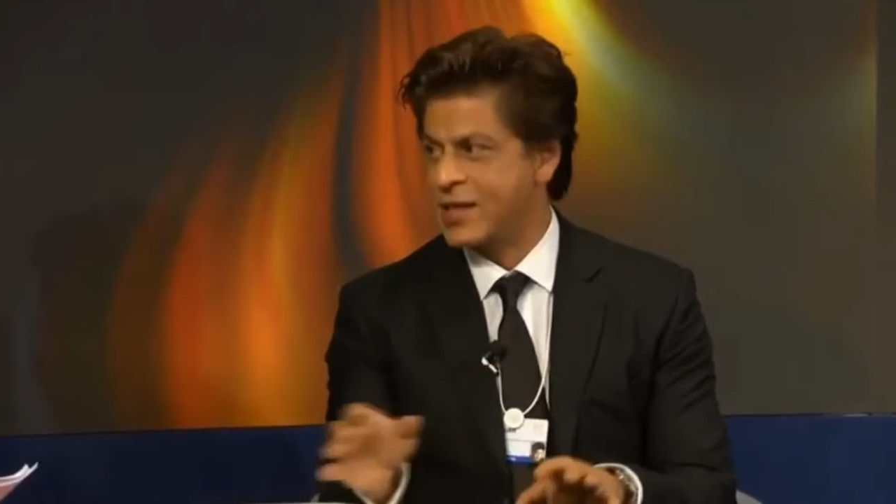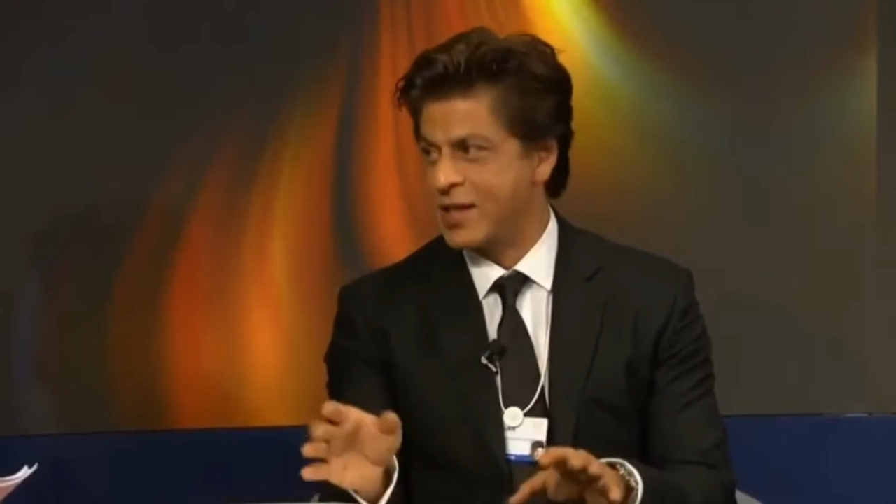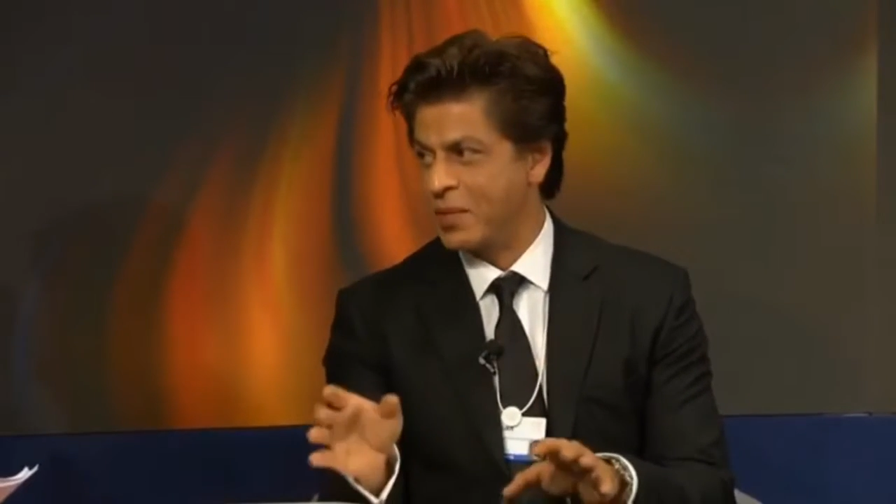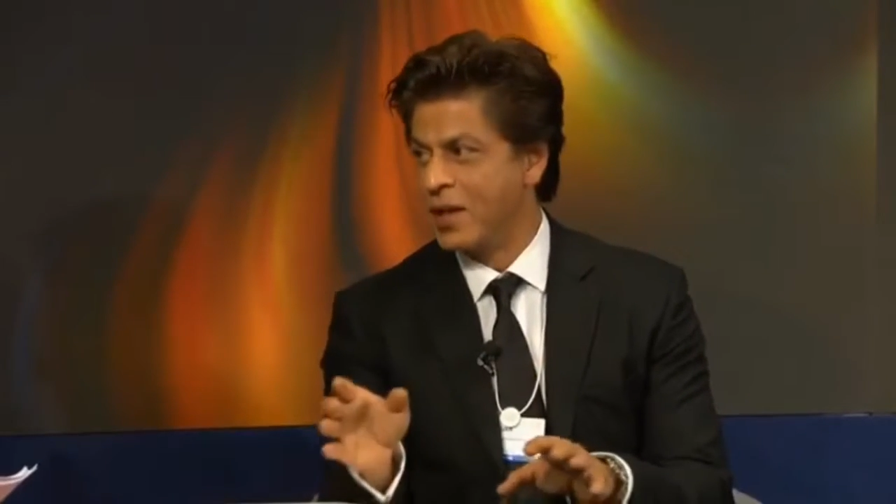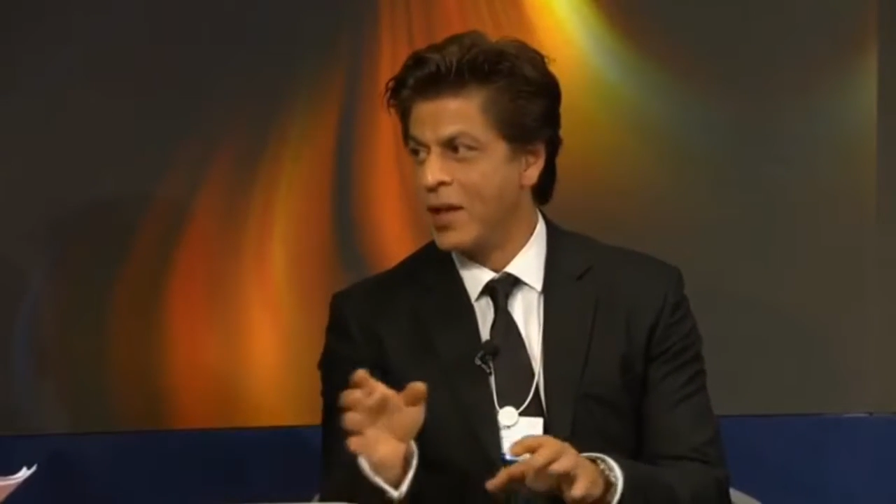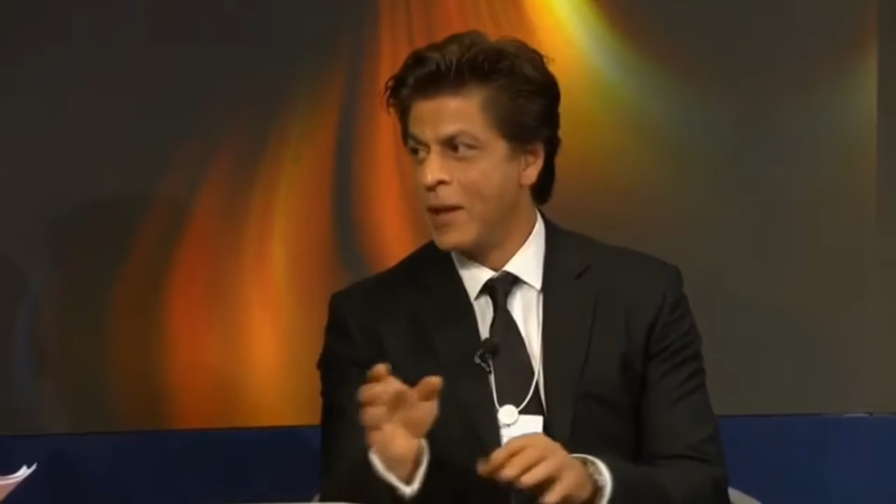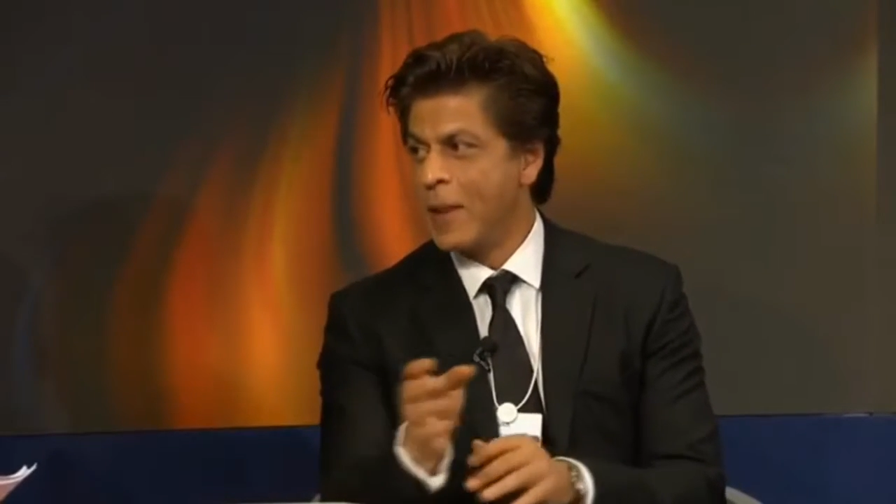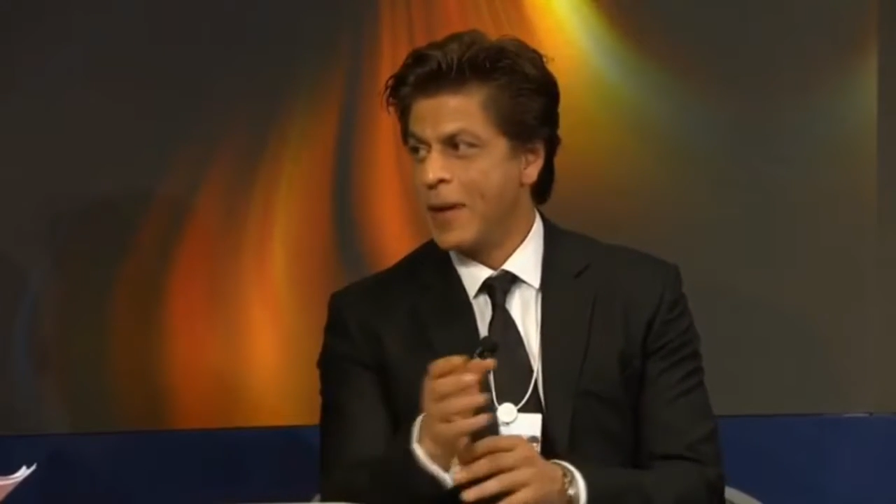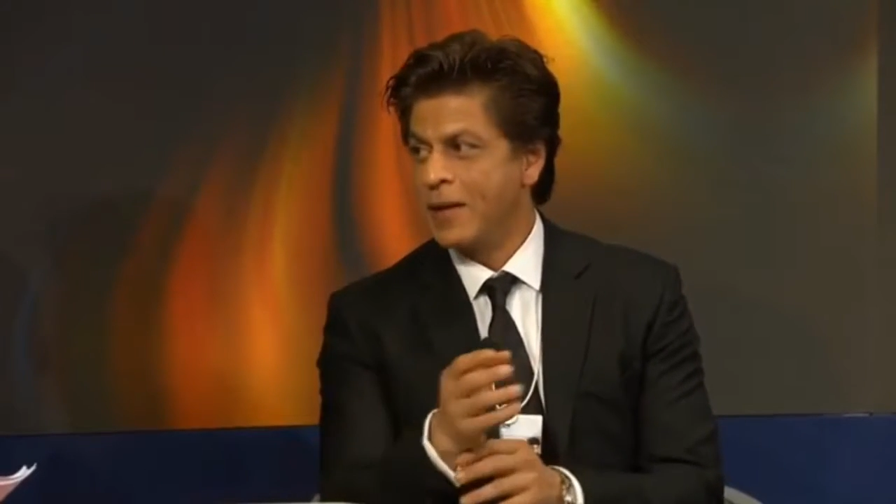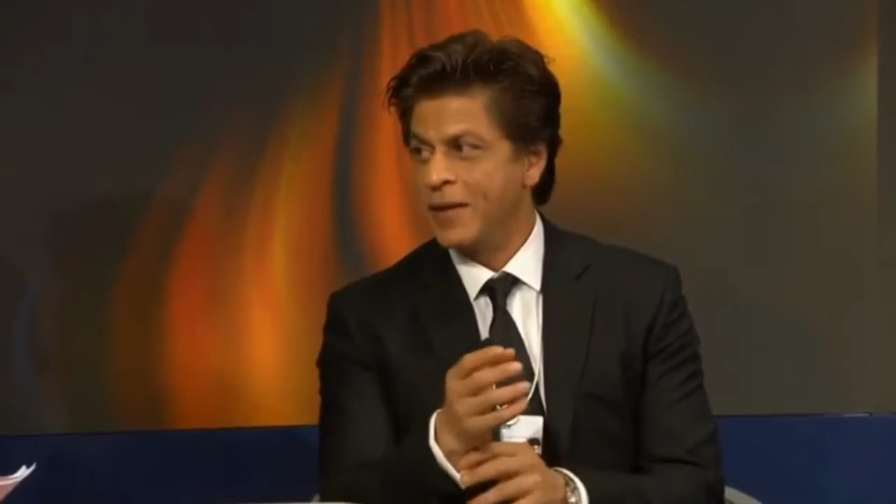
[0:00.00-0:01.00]
step.
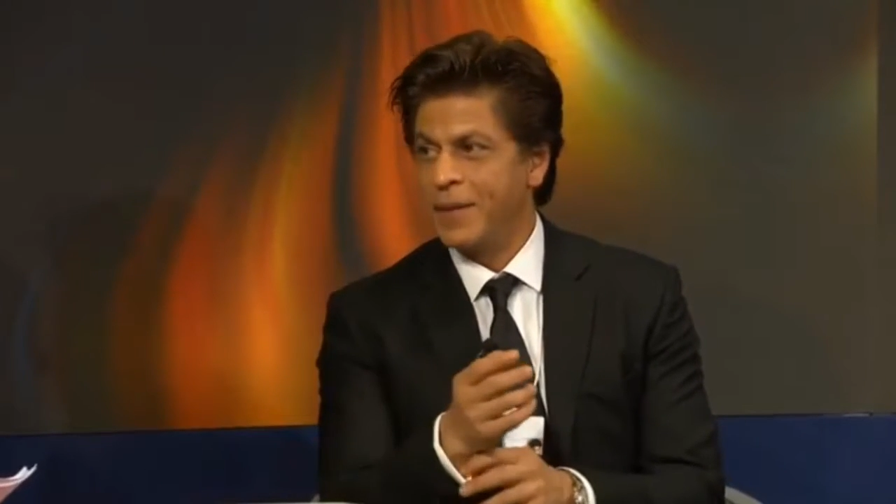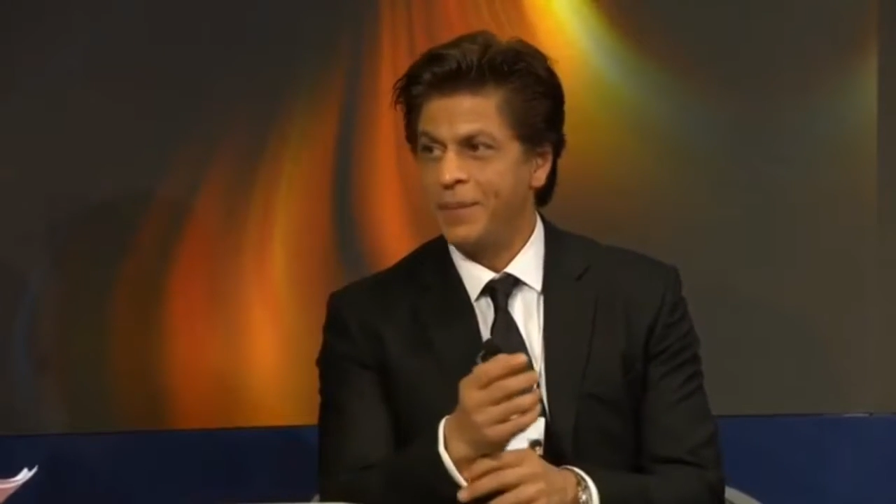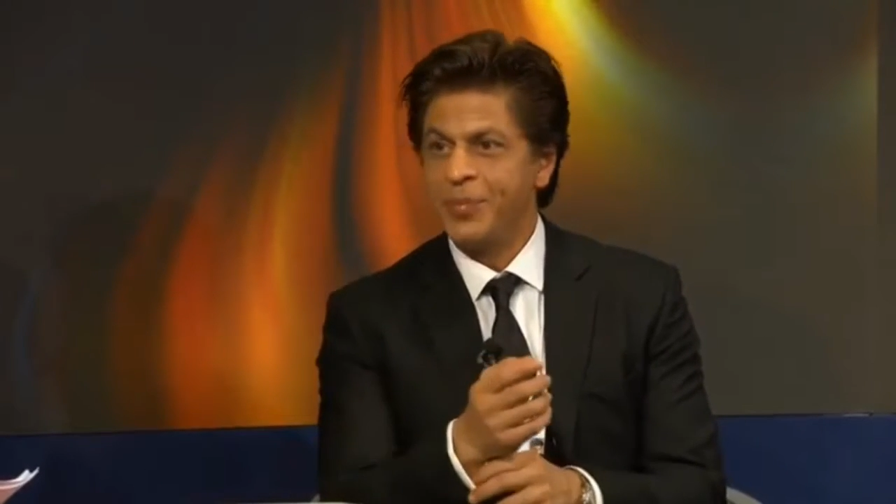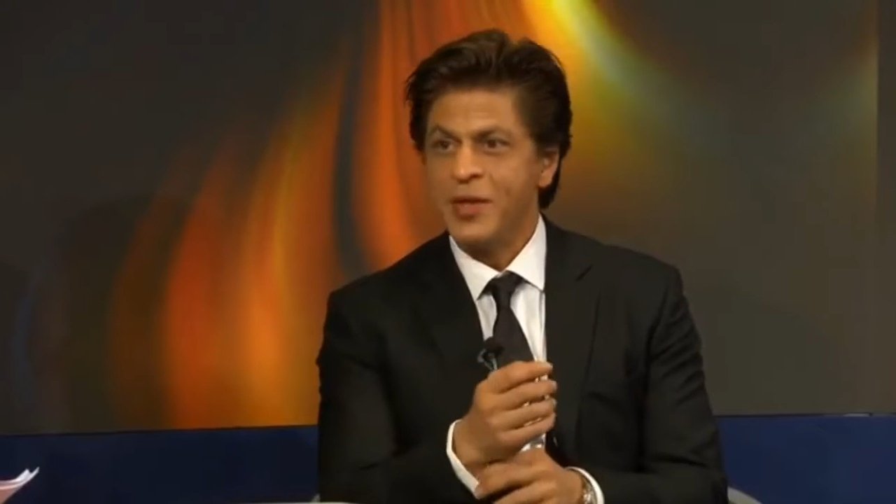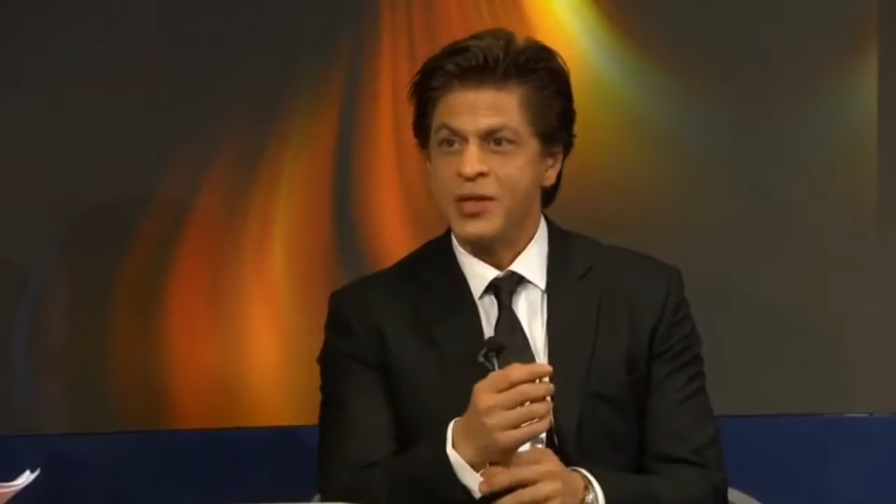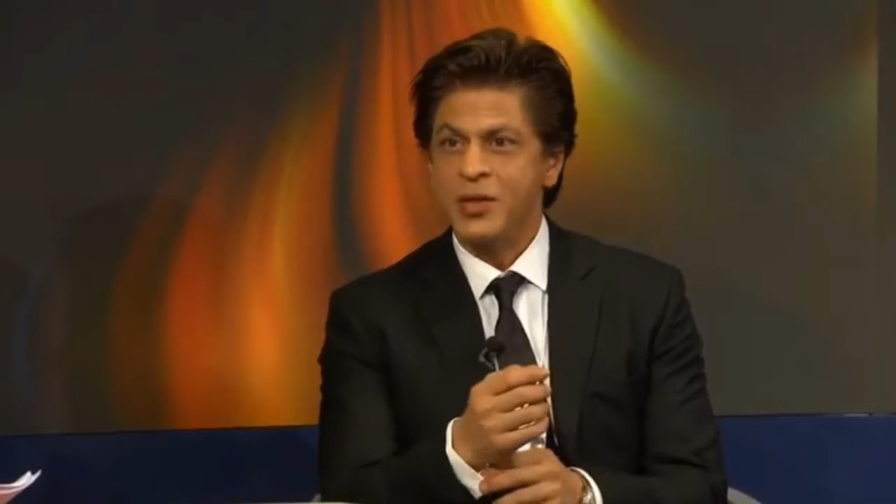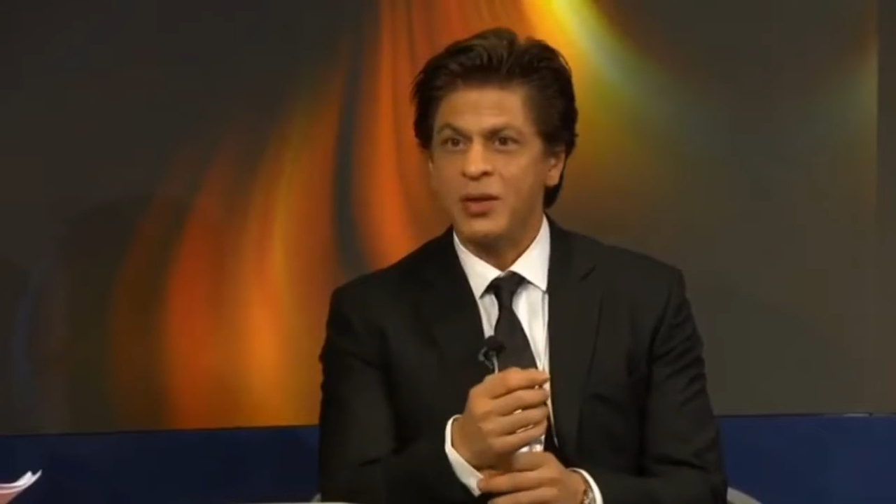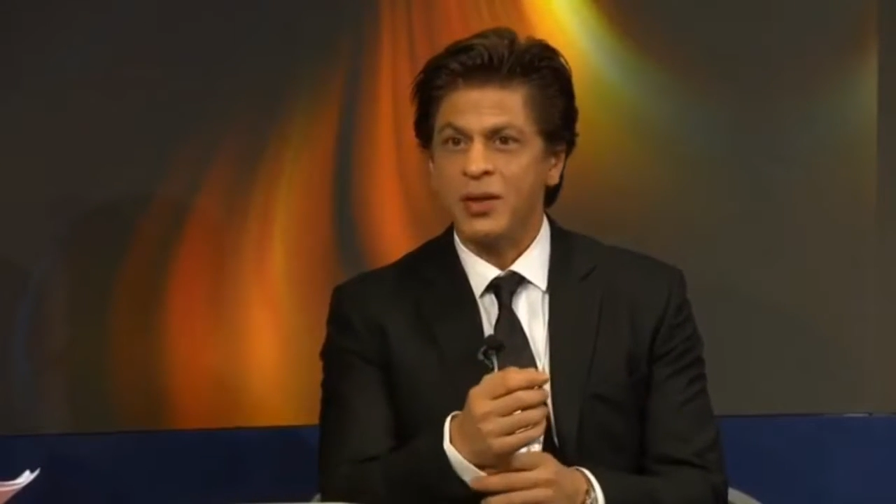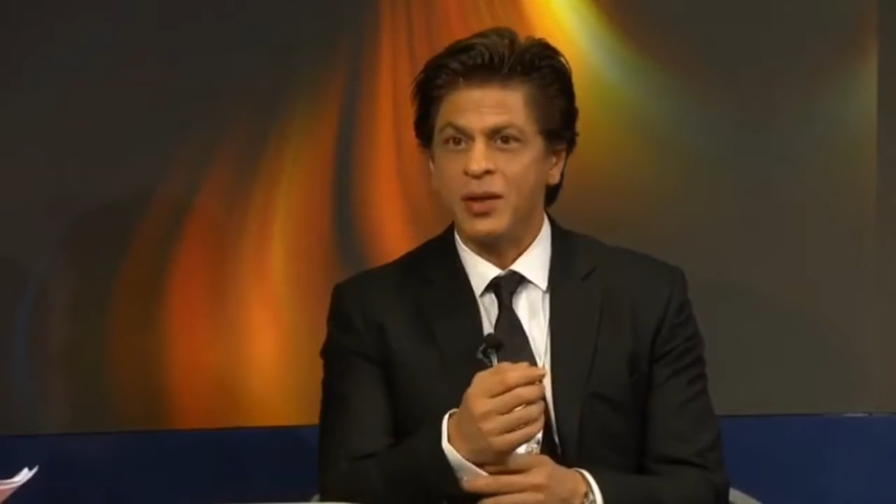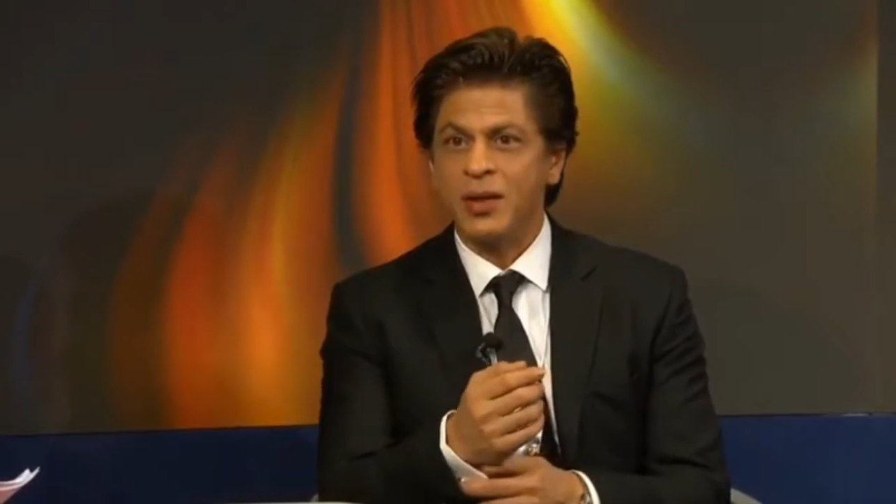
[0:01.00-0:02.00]

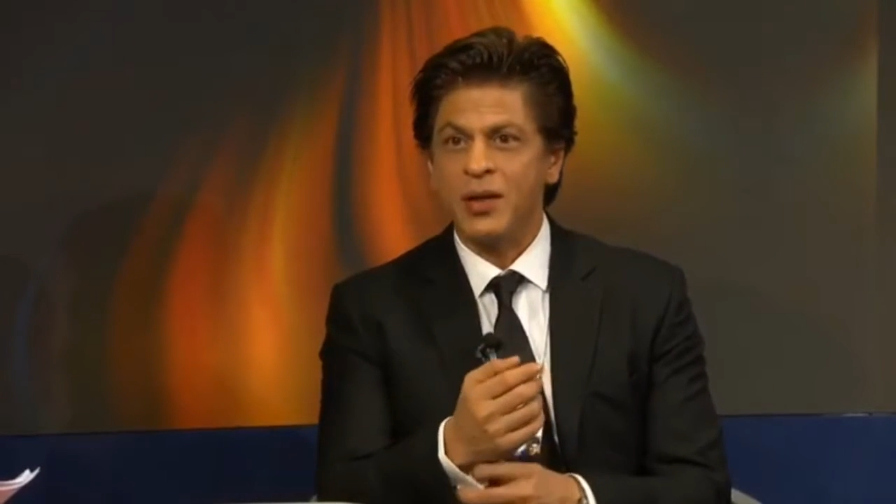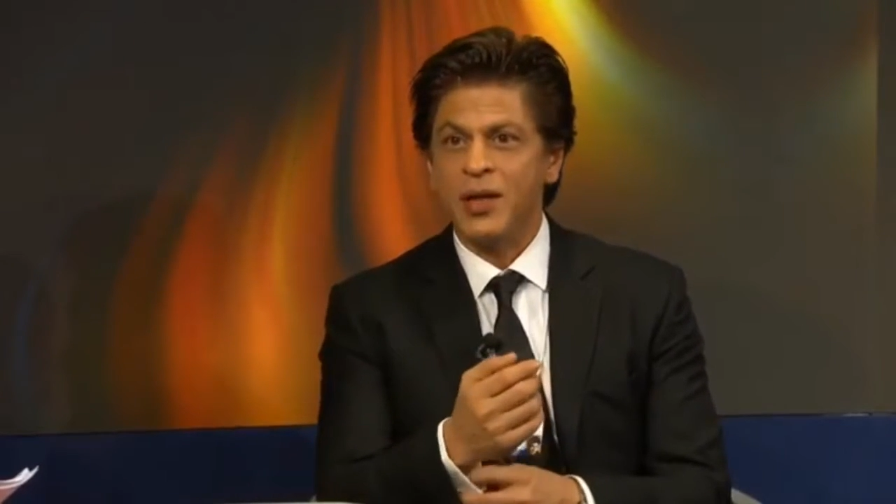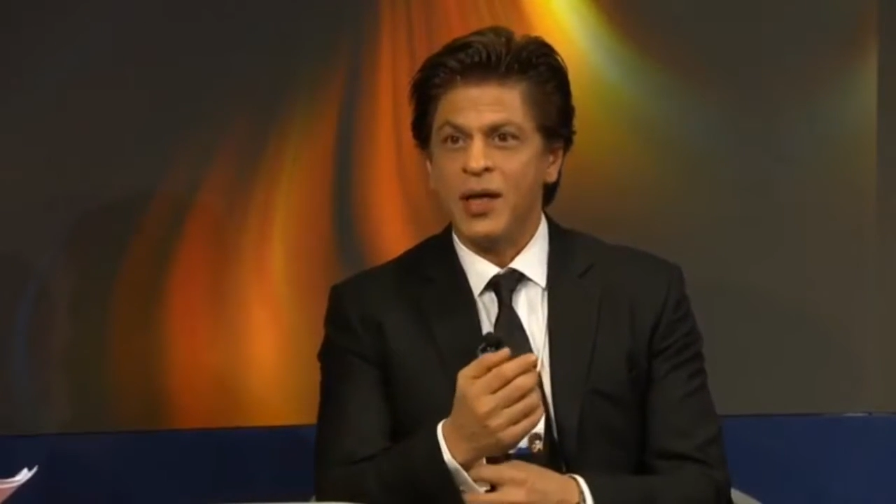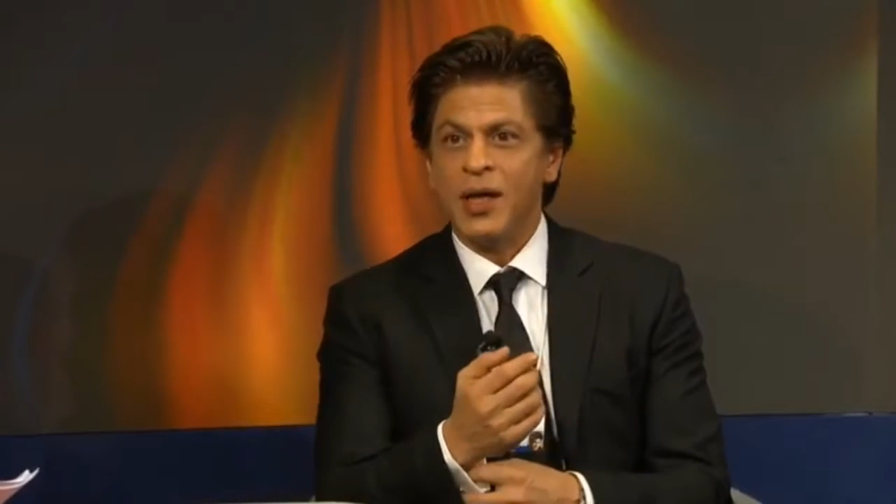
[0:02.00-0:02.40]
So